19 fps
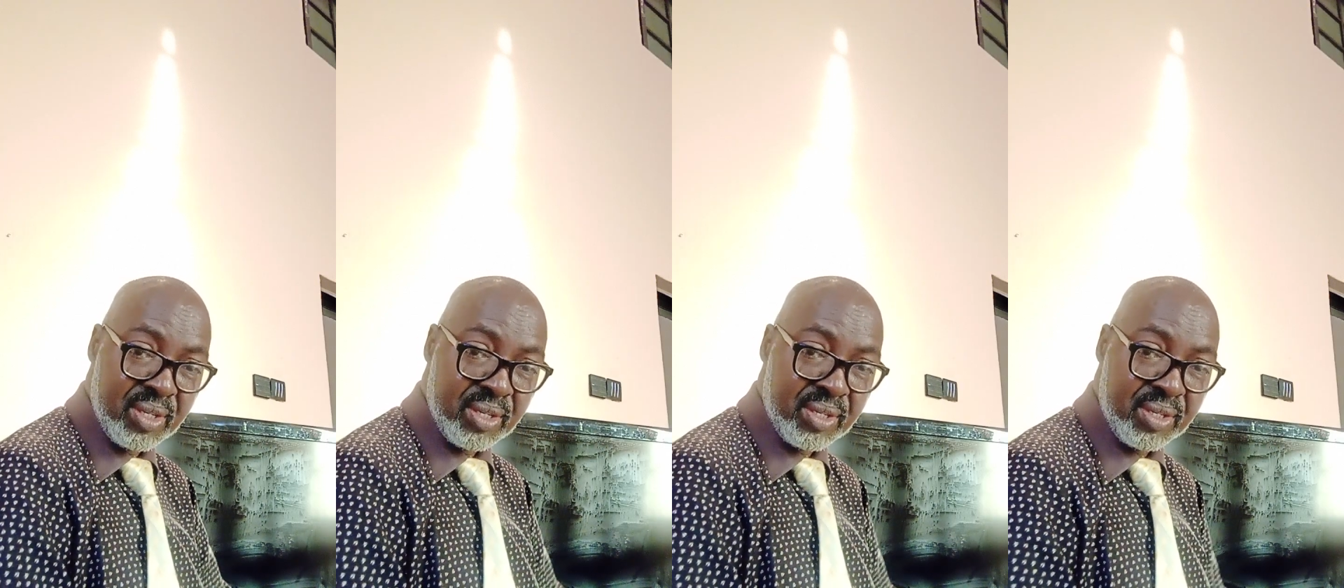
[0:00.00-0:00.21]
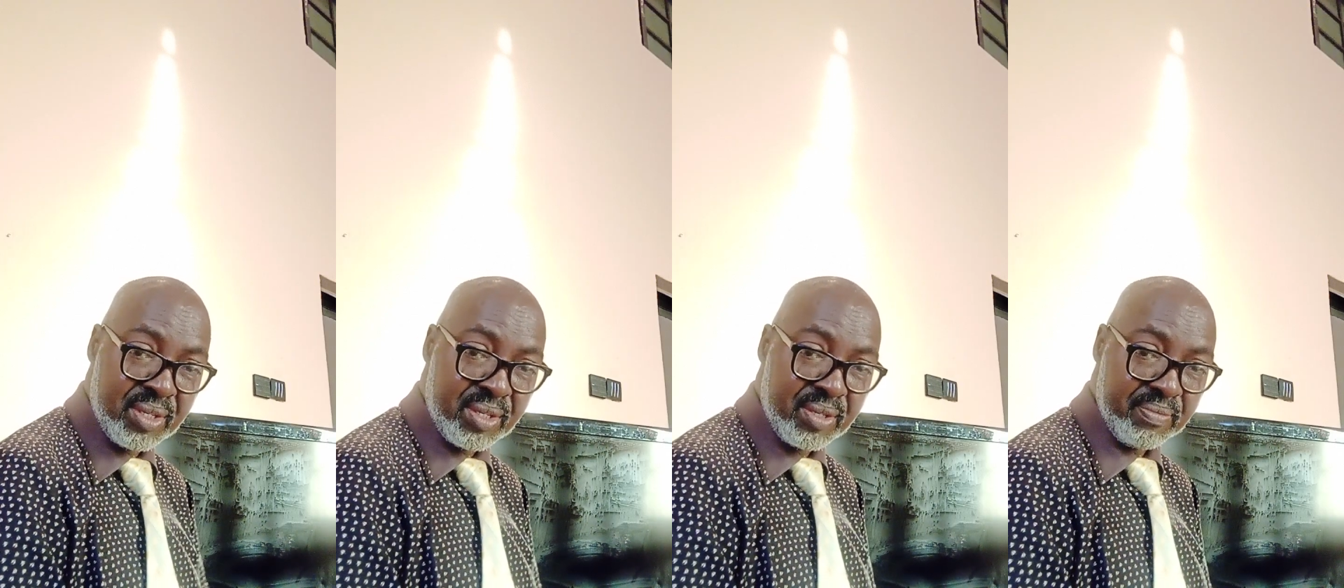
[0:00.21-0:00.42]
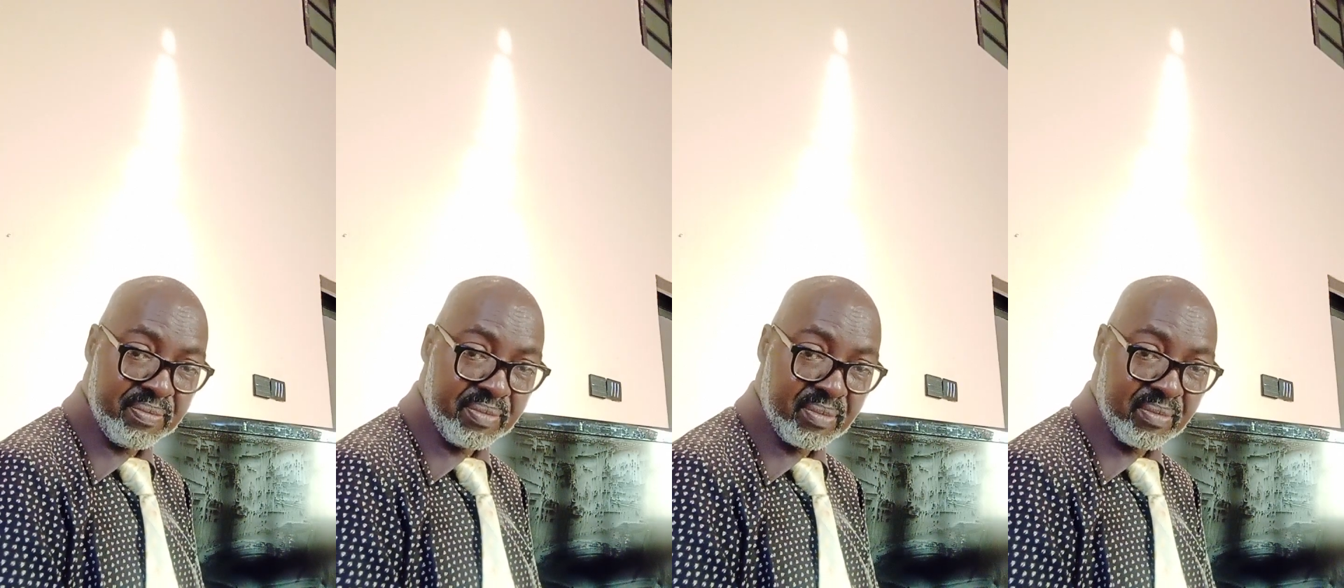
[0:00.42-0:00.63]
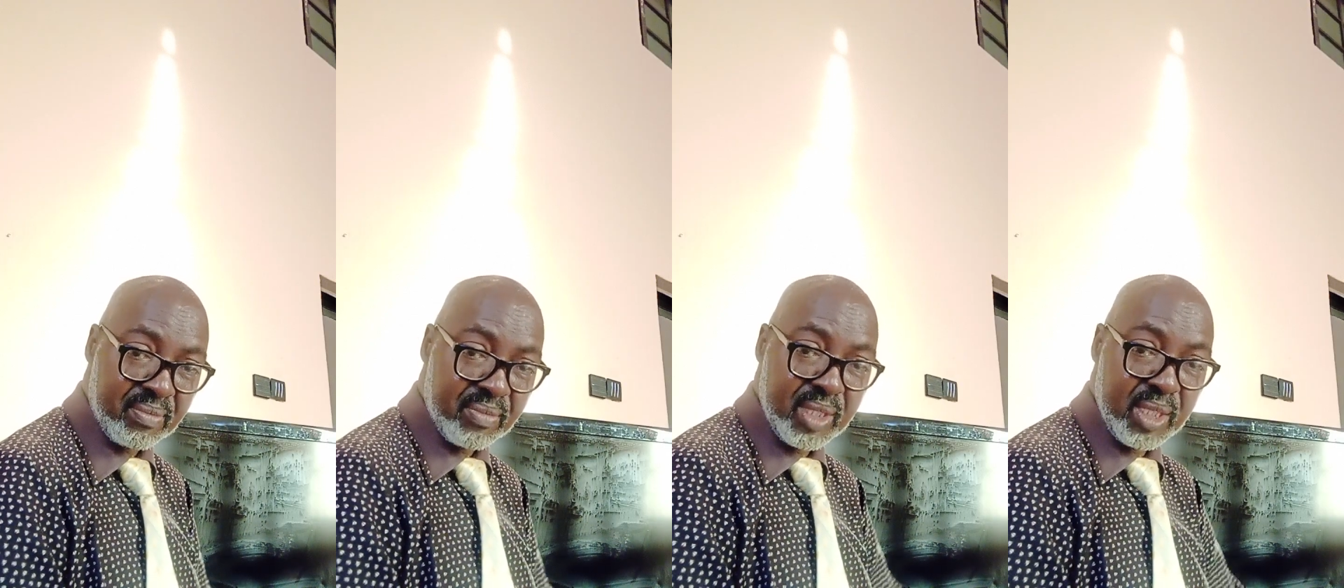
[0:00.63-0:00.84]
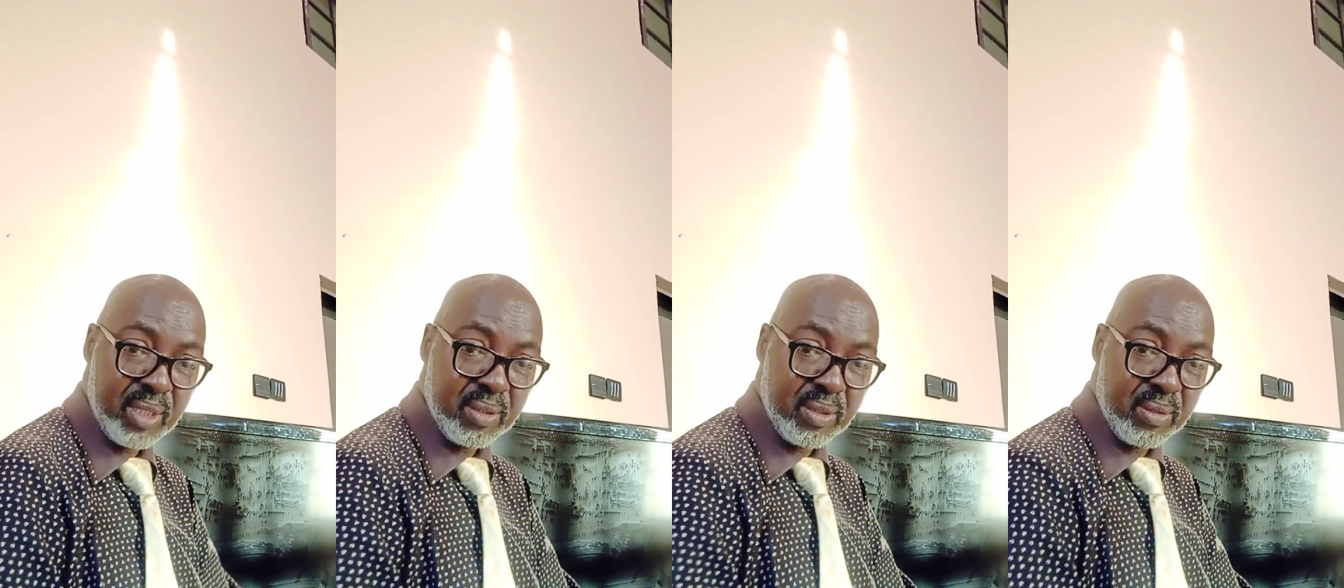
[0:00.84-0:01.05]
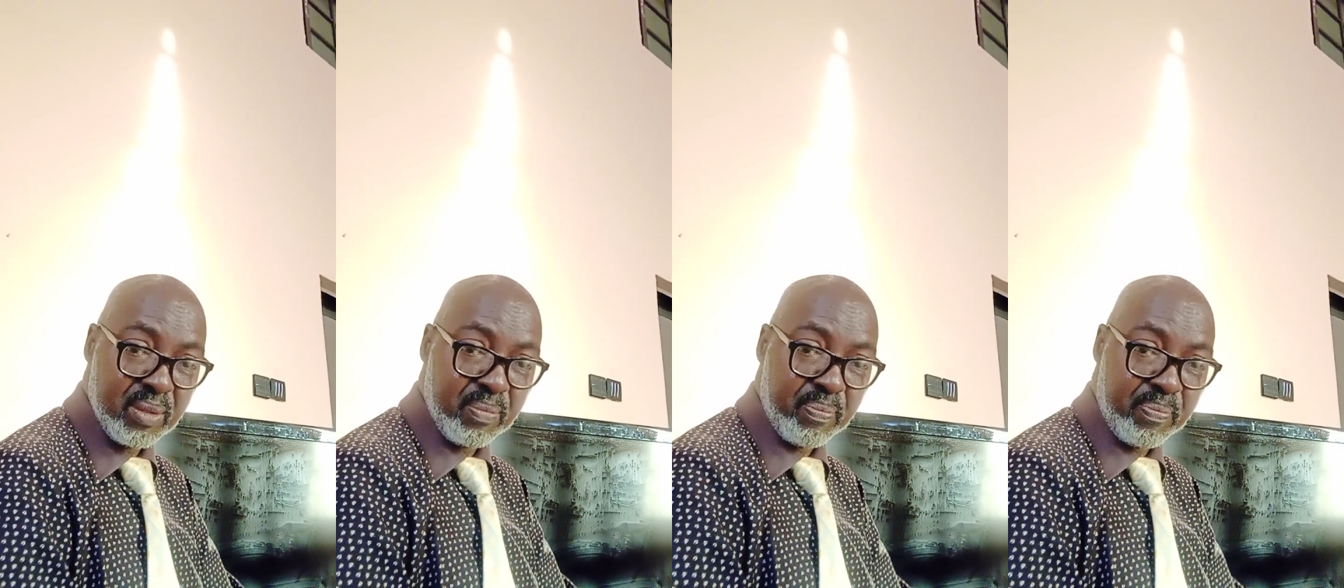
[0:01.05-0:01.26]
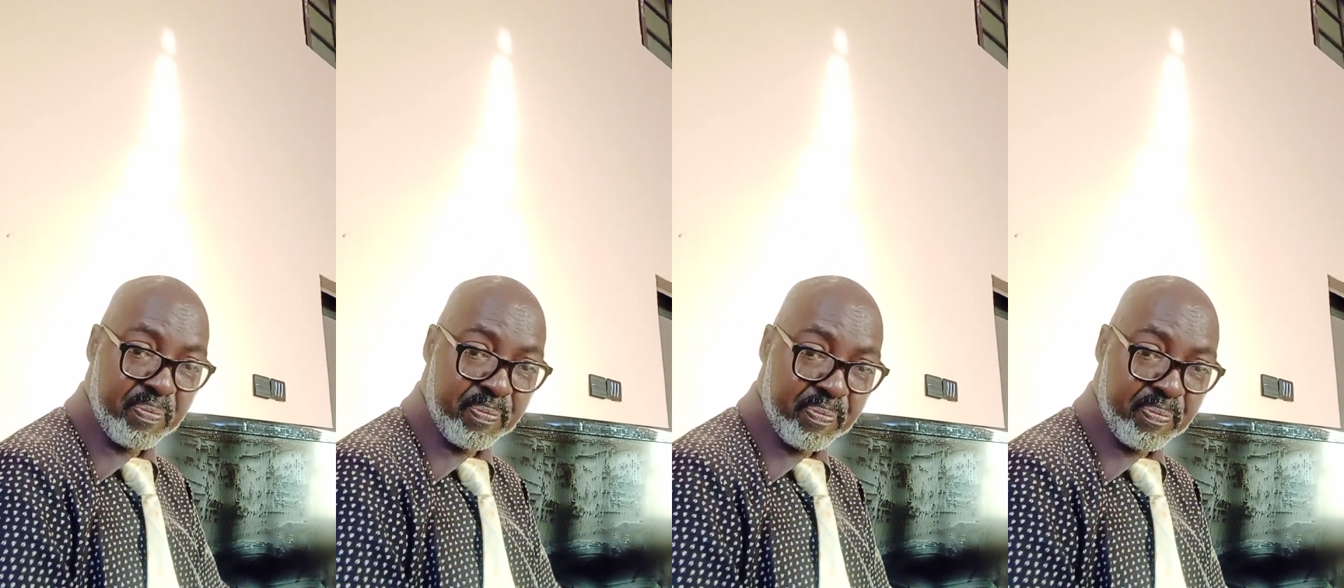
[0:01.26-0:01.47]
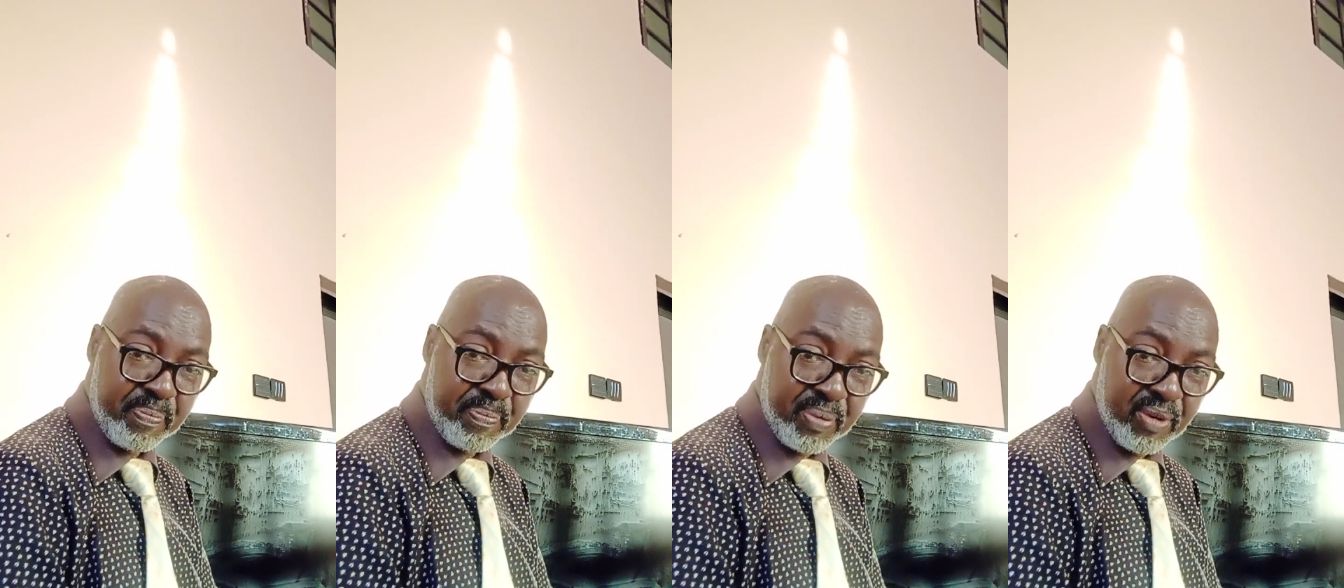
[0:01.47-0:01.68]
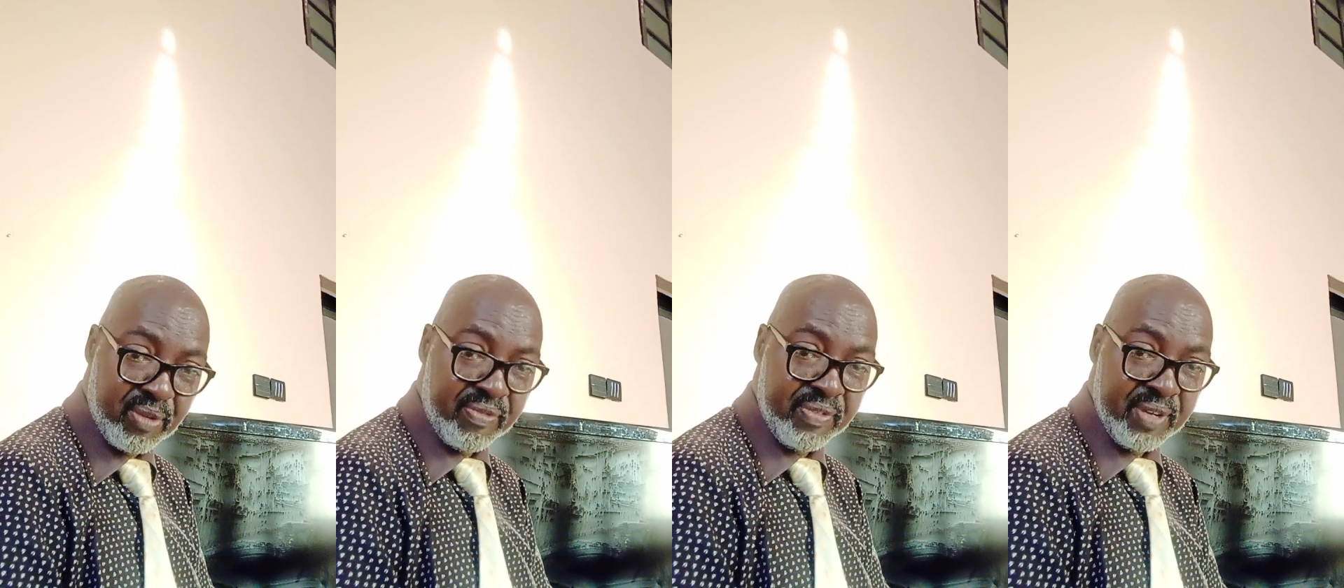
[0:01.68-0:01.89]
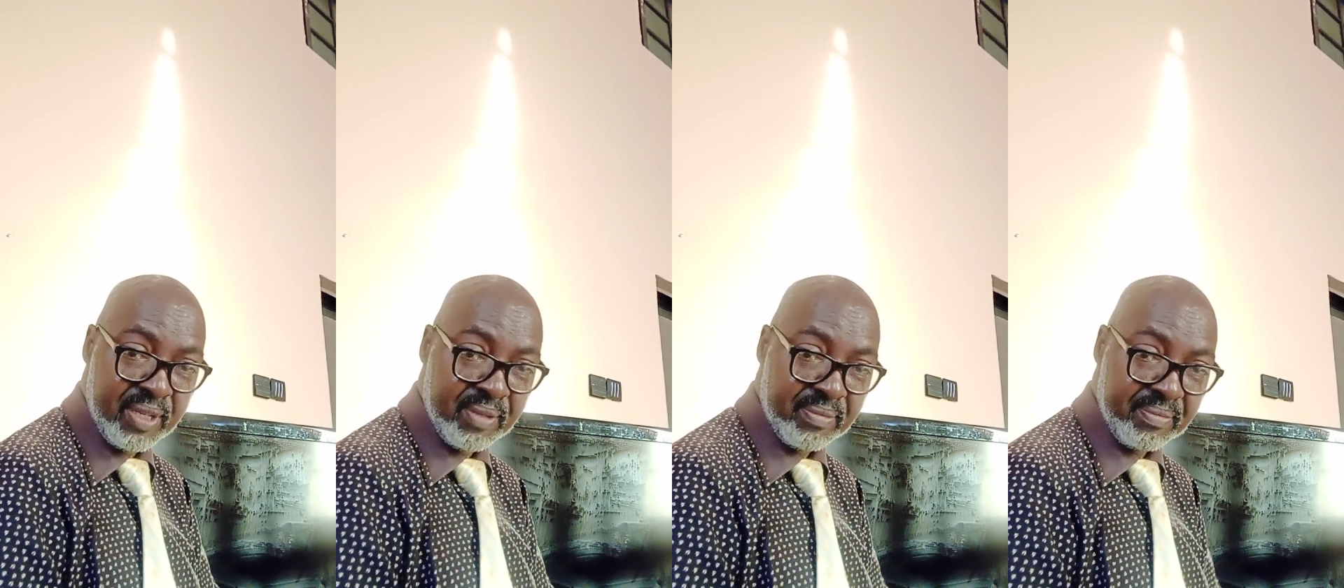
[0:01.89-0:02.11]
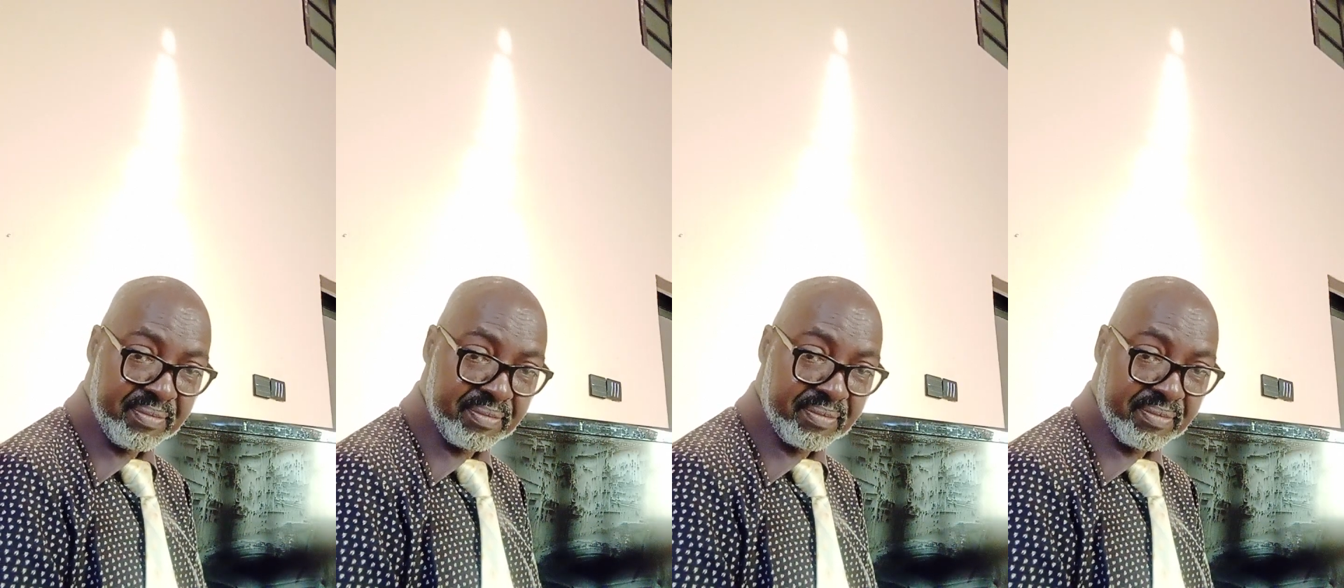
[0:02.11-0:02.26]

is proven